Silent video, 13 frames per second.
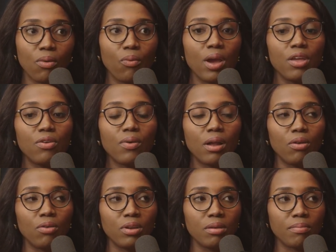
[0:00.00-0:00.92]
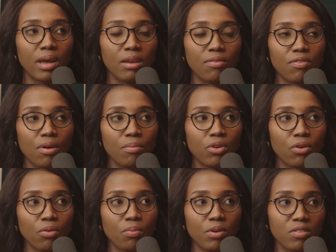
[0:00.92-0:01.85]
where you are loaning money from
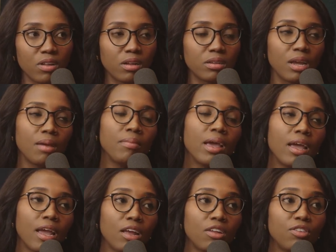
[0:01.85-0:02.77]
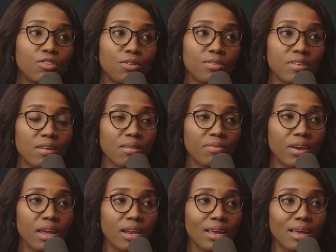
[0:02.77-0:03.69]
your personal name into your South
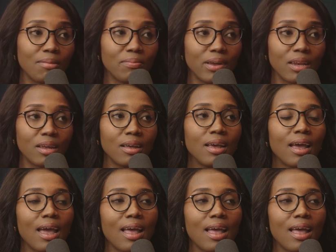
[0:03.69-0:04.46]
African company,